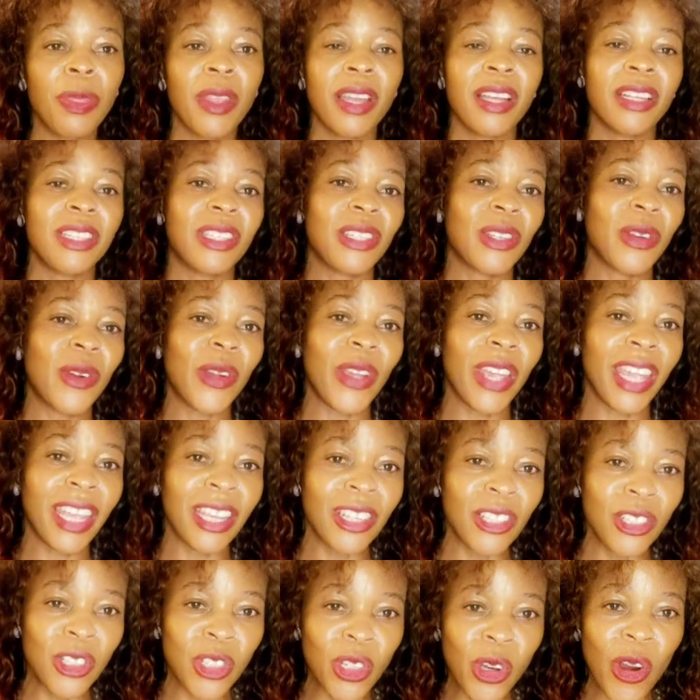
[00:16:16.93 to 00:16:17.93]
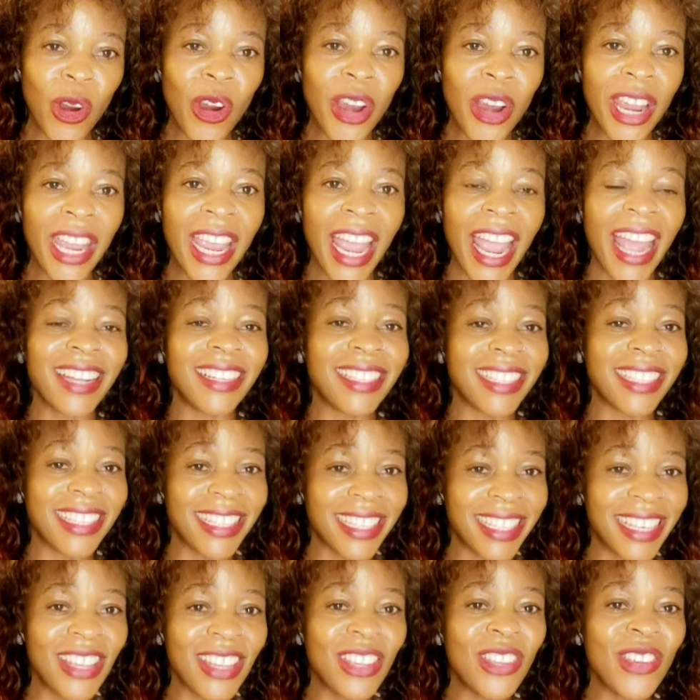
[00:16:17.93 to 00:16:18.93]
So enjoy and
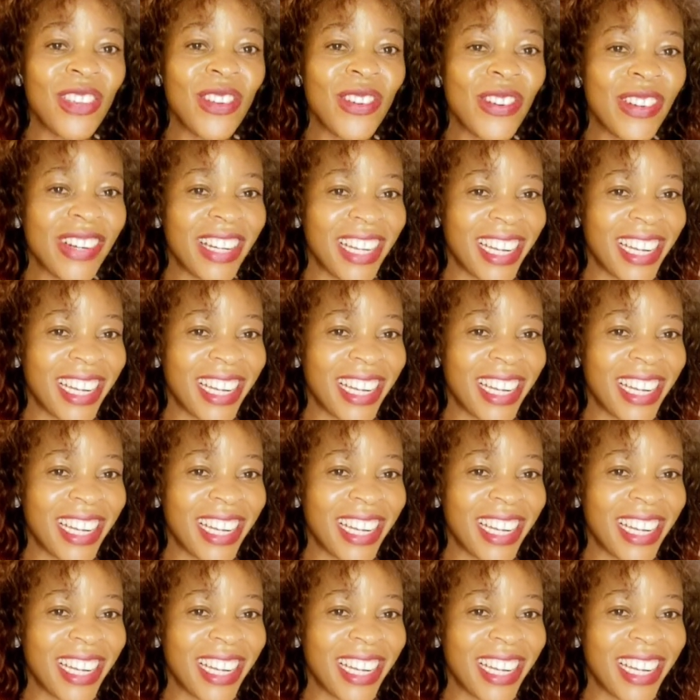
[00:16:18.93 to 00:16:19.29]
see you